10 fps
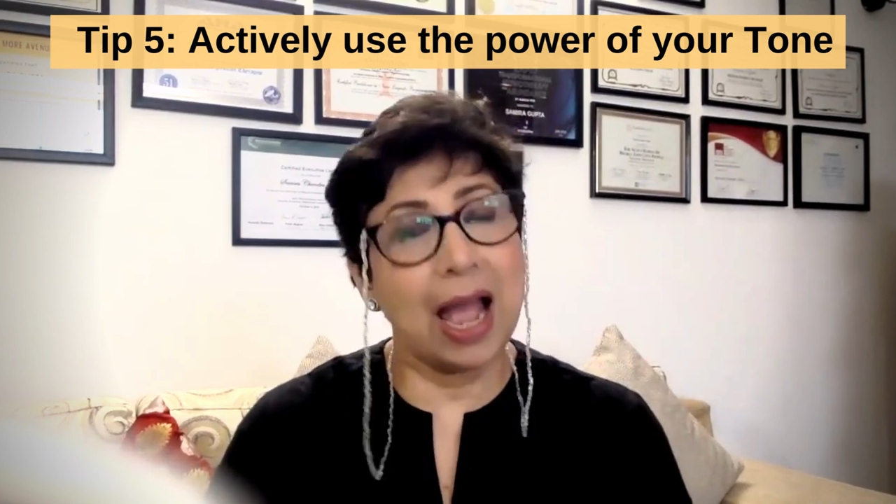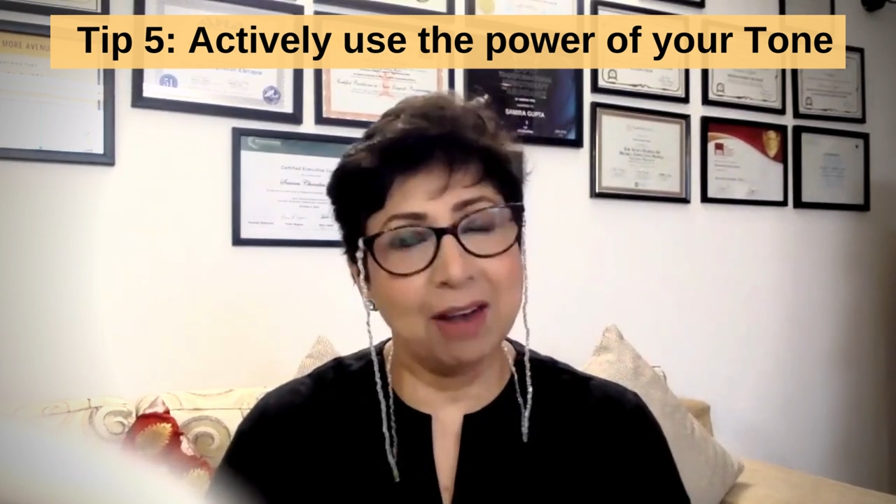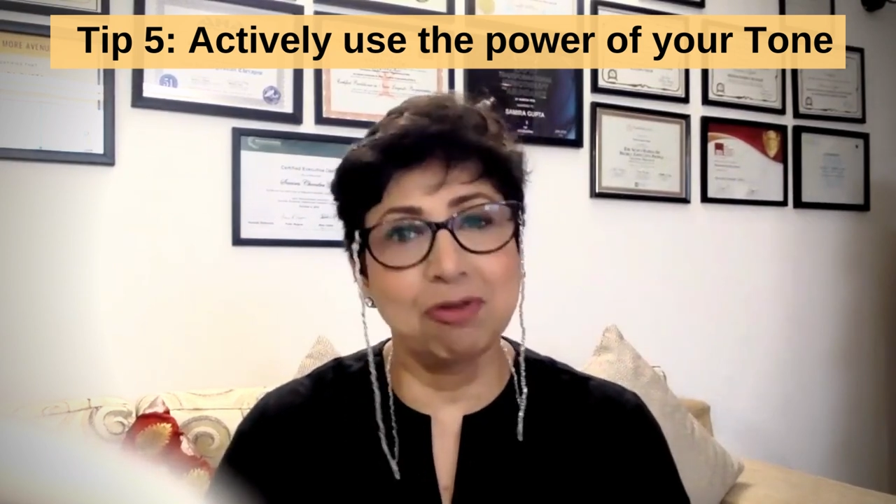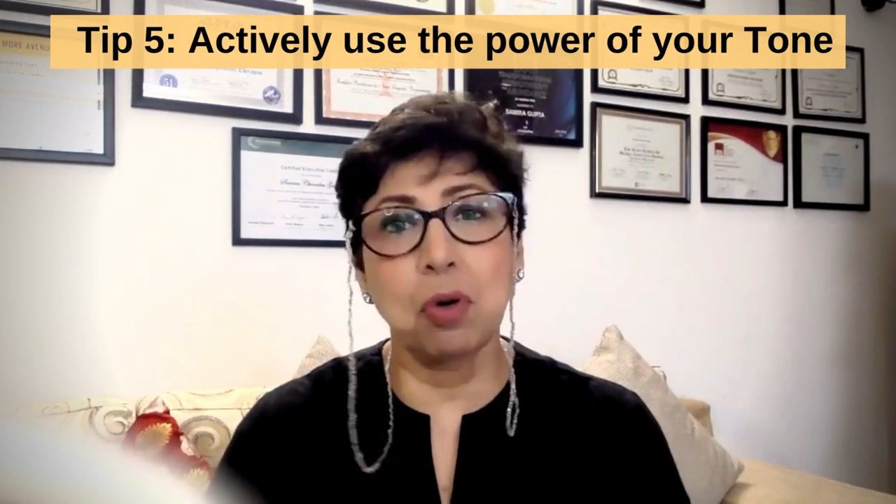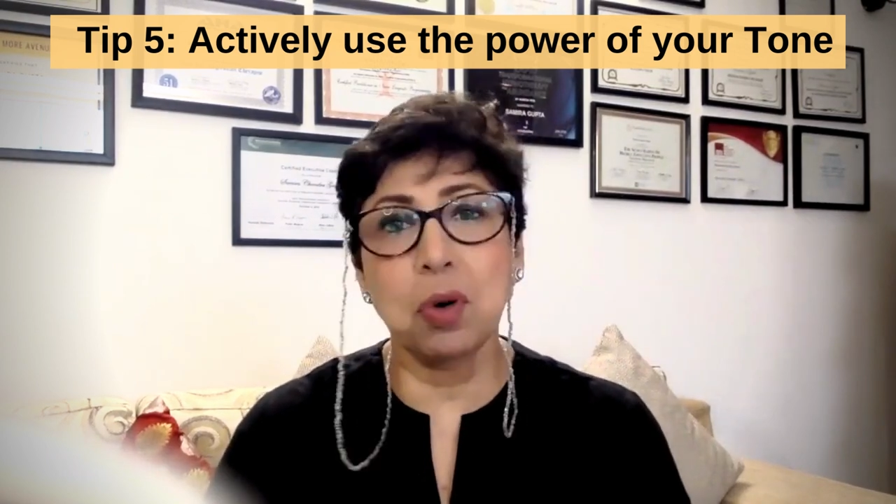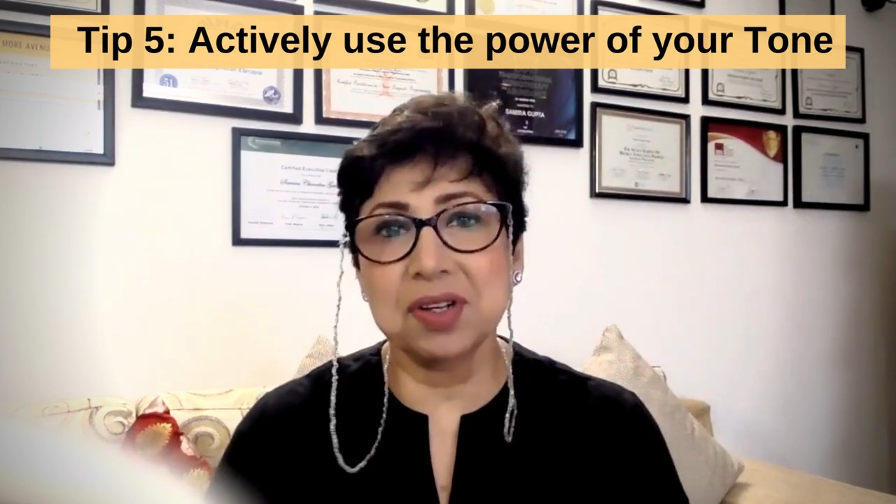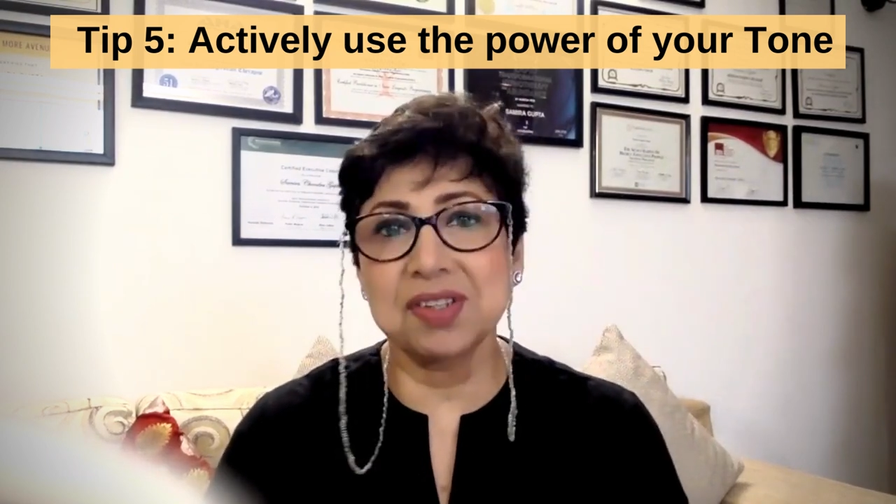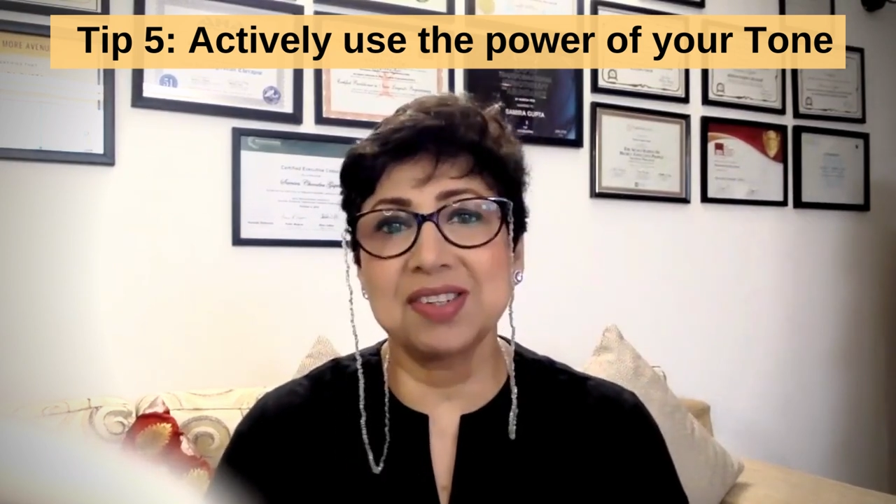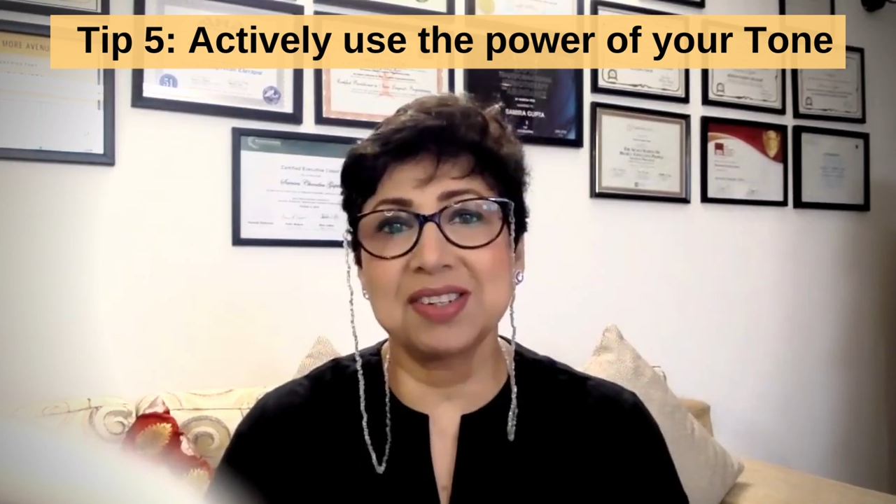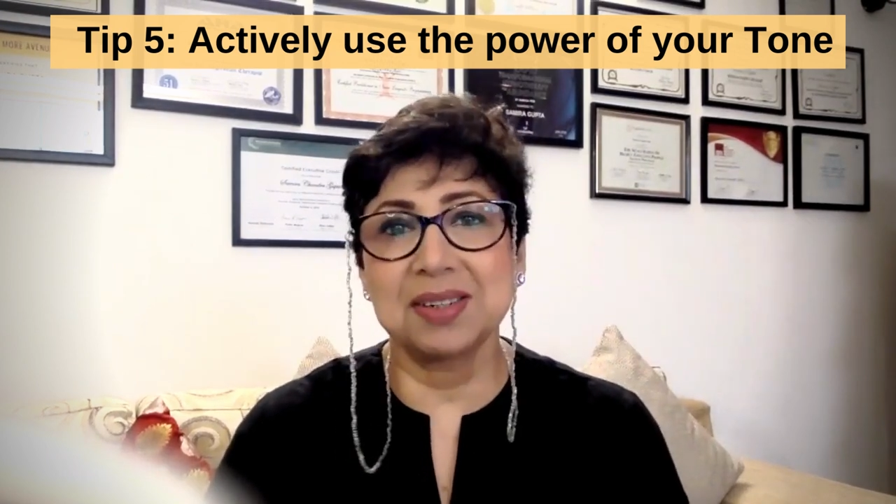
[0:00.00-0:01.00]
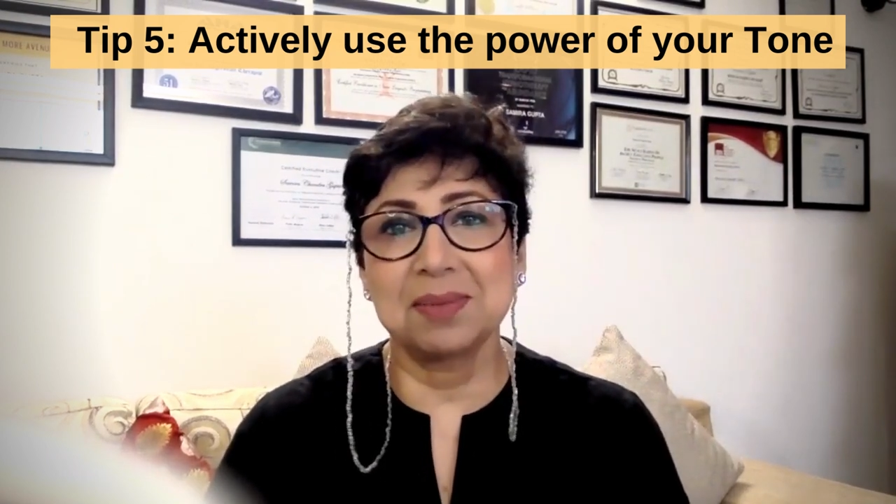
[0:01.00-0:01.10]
and focused.